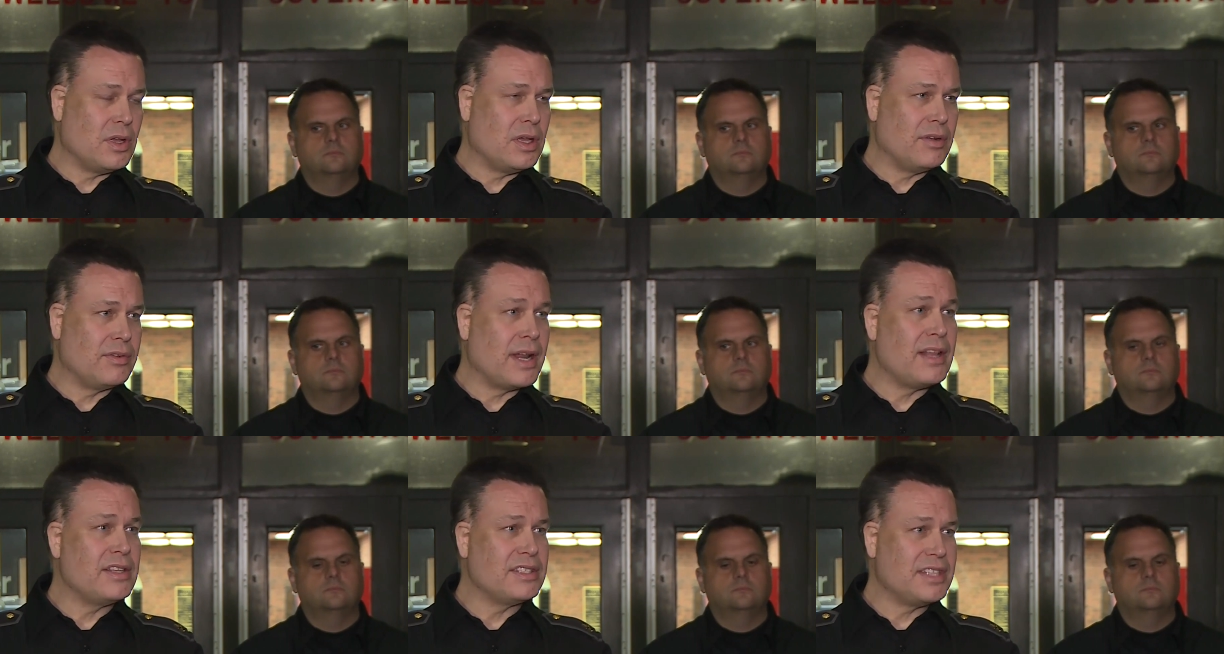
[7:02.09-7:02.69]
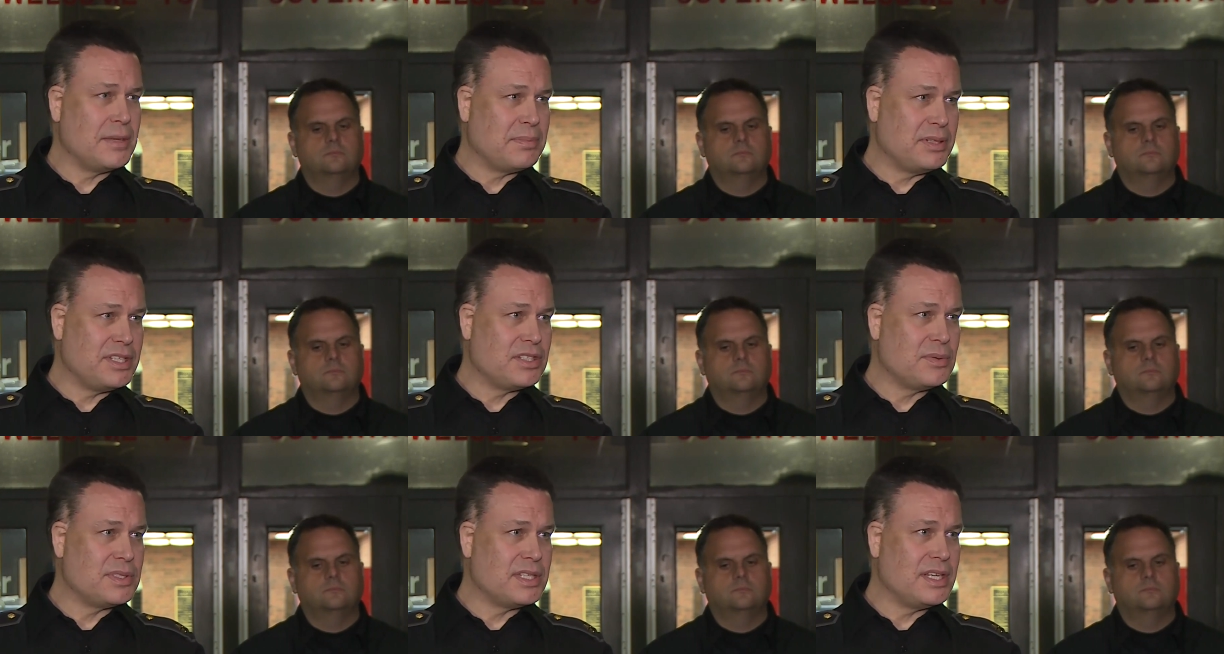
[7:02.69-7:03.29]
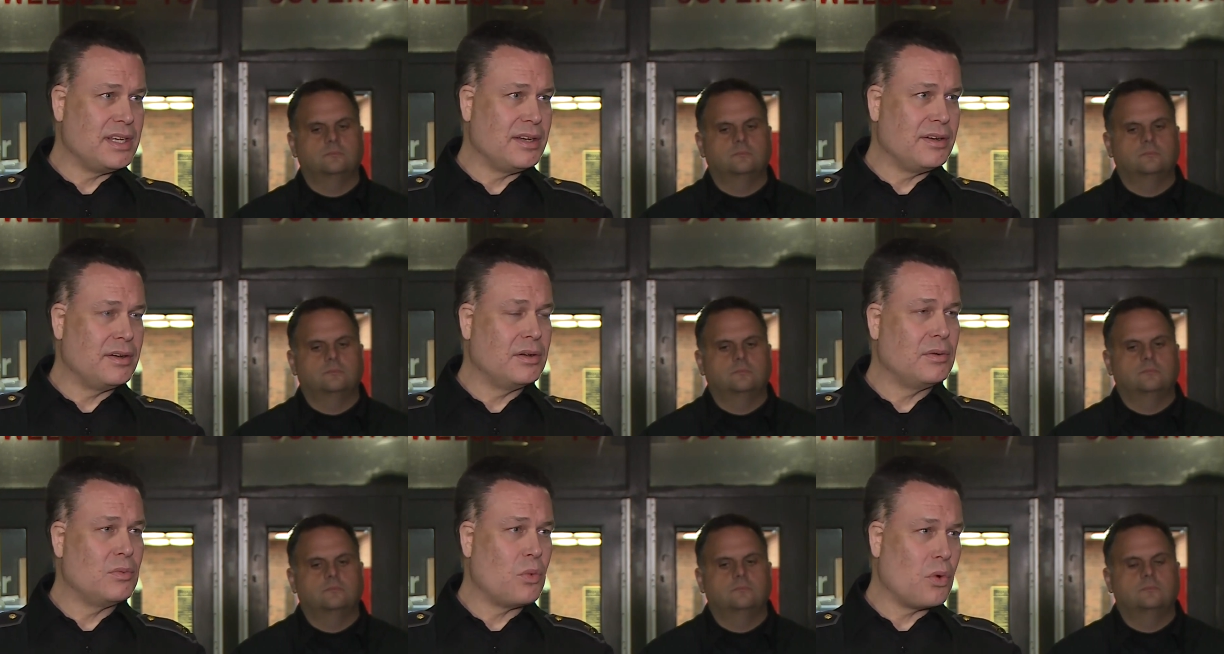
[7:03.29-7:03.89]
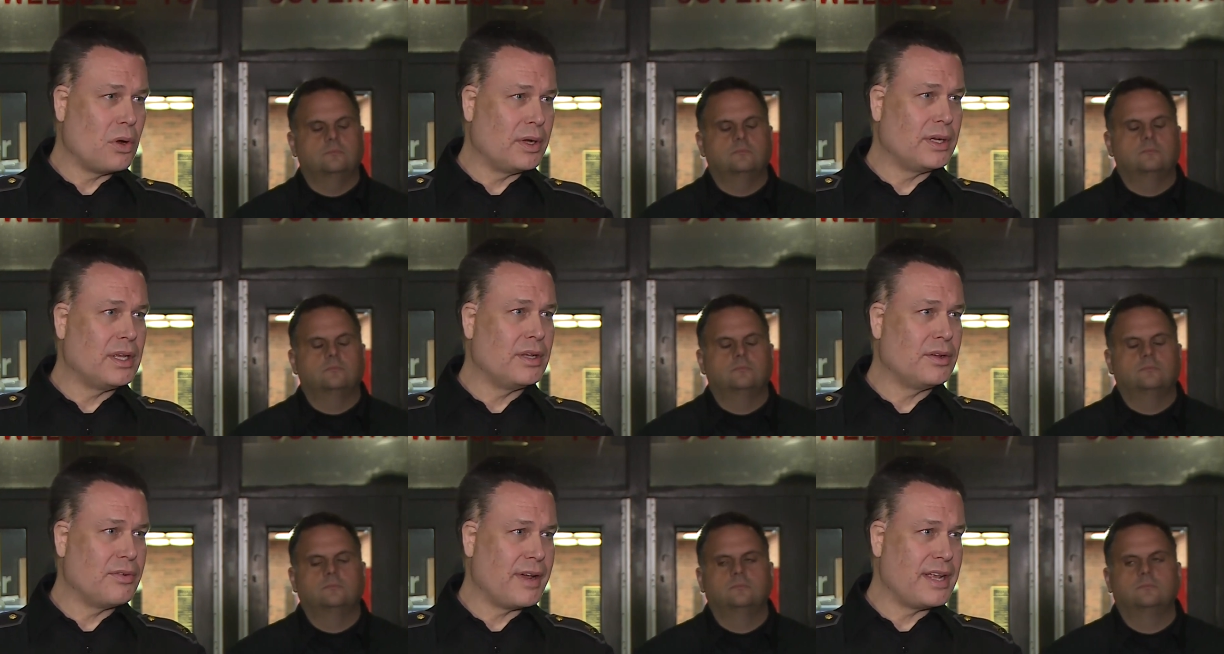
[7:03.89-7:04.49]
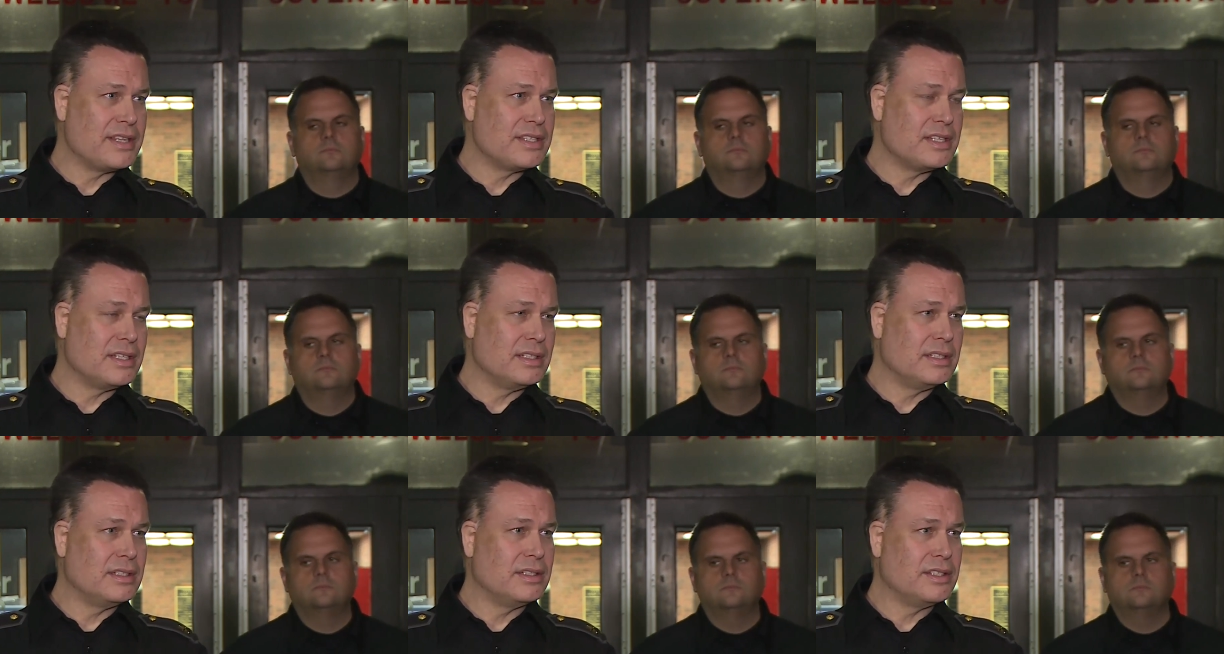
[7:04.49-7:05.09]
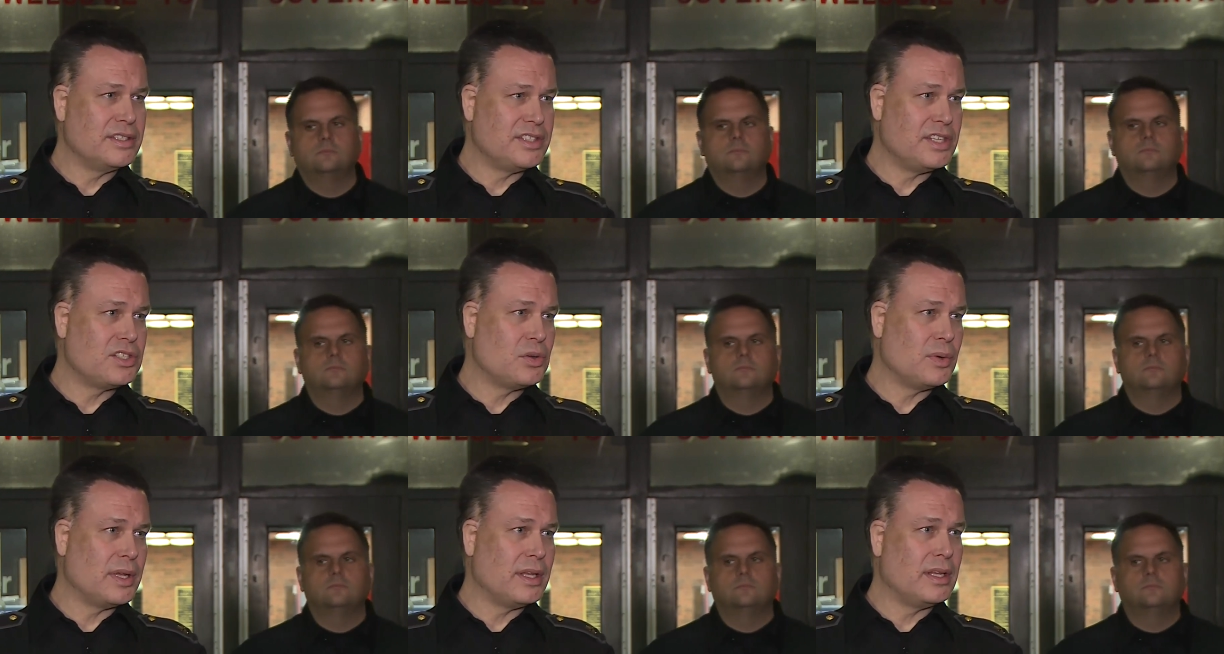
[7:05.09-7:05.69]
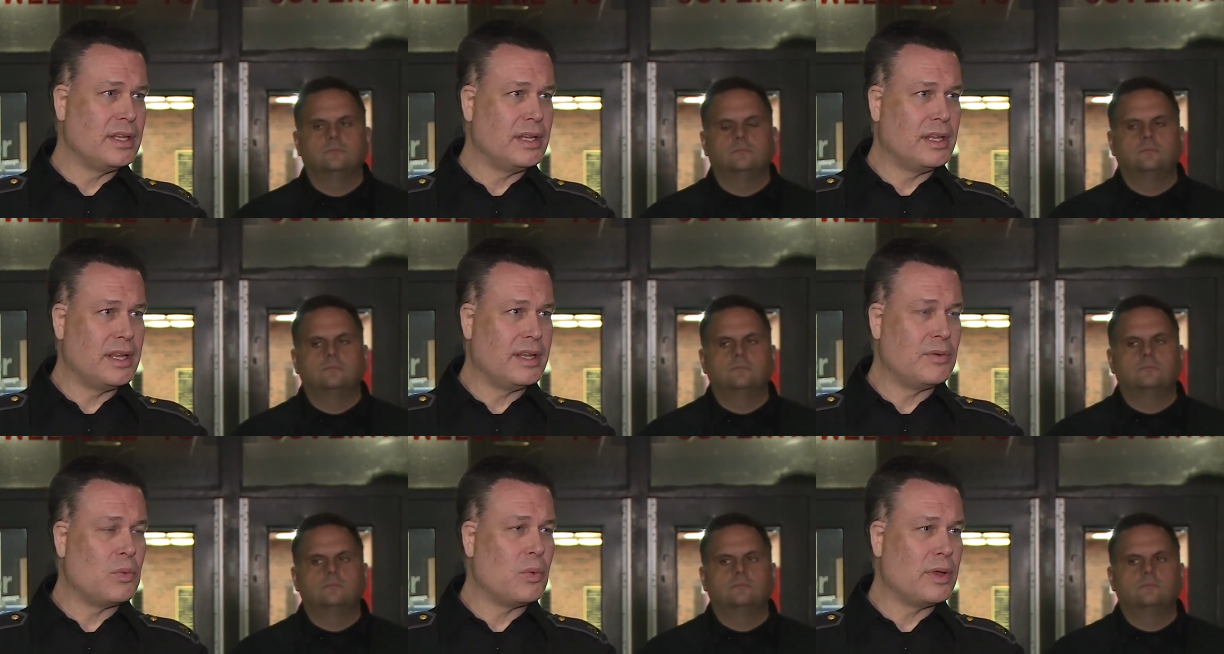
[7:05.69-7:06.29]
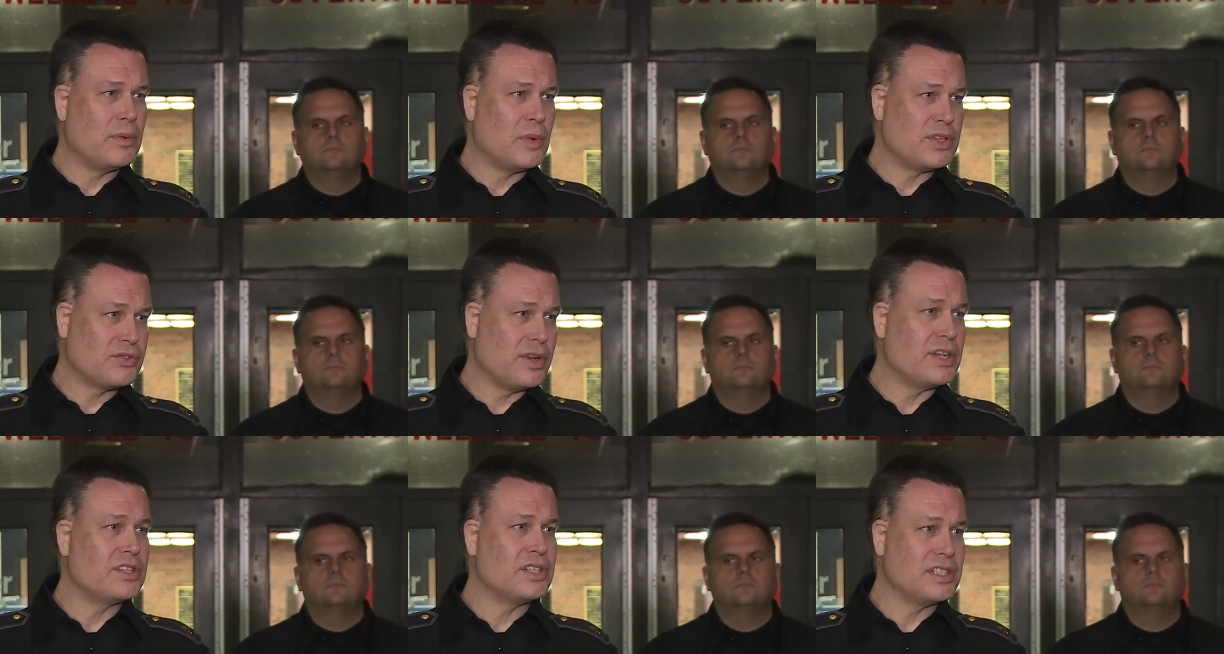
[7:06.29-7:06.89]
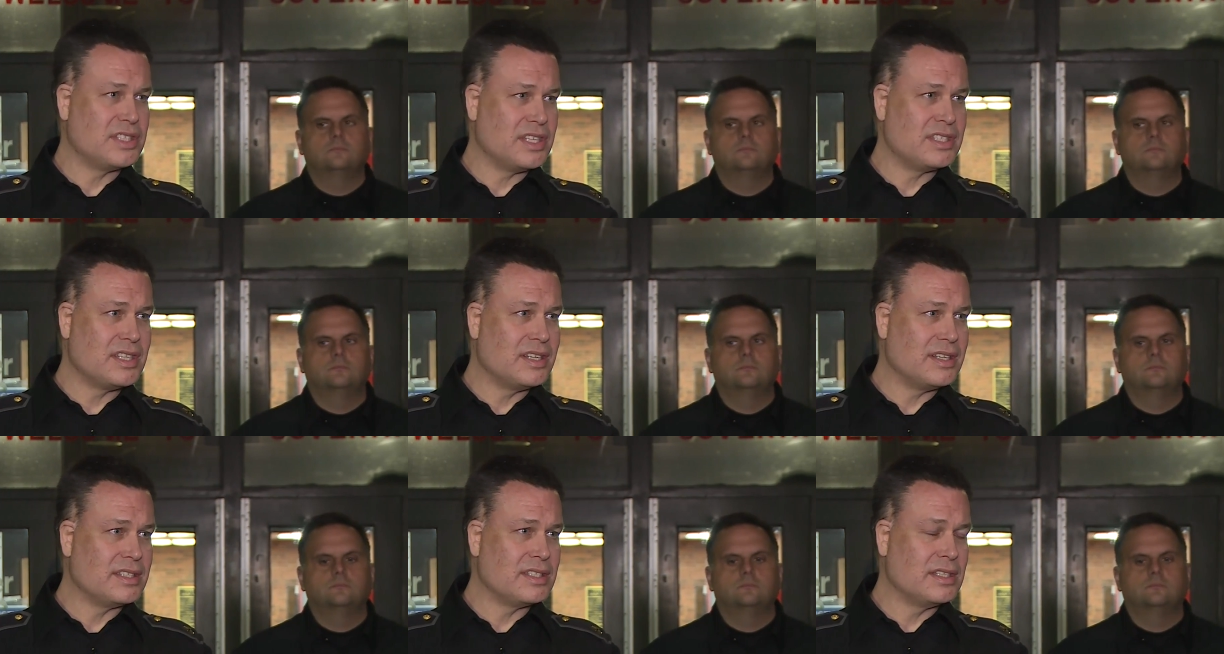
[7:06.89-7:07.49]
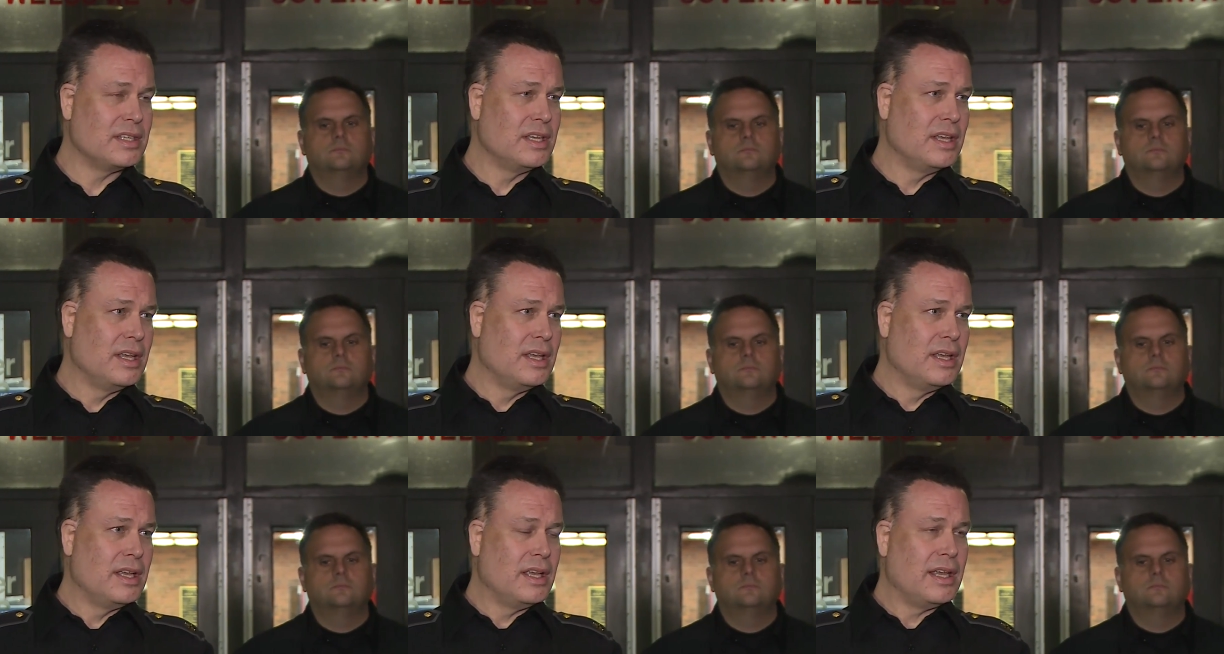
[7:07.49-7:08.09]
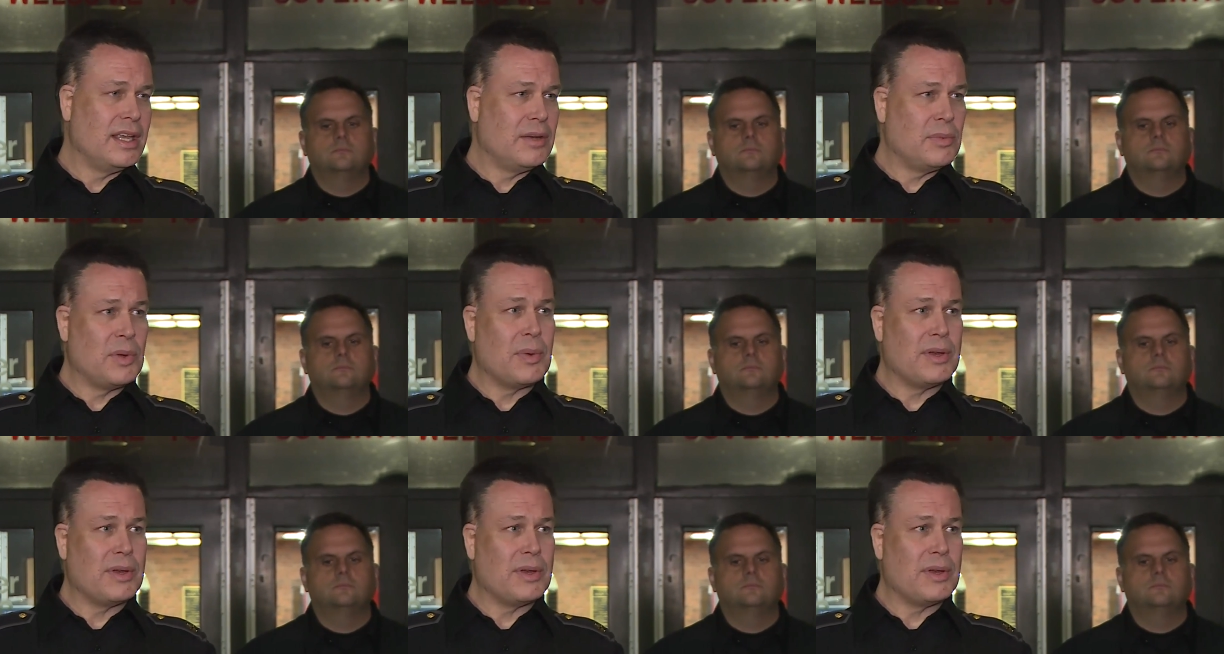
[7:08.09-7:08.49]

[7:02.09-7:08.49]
Speaker 1: Uh, Rhode Island State Police was here, Warwick, Cranston, Scituate, and, and West Greenwich assisted us. And we